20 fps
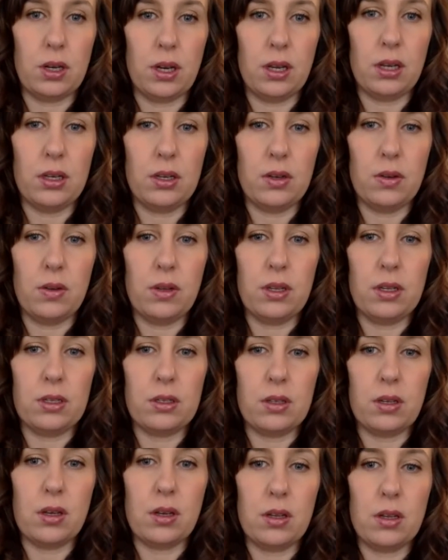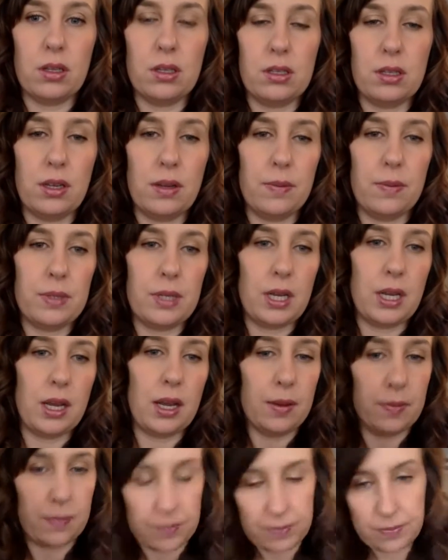Try and do this all at the same
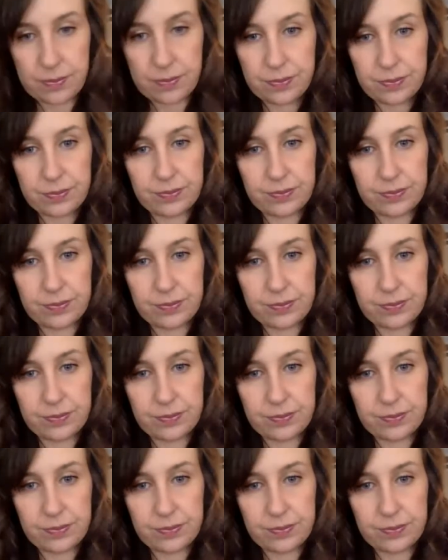time.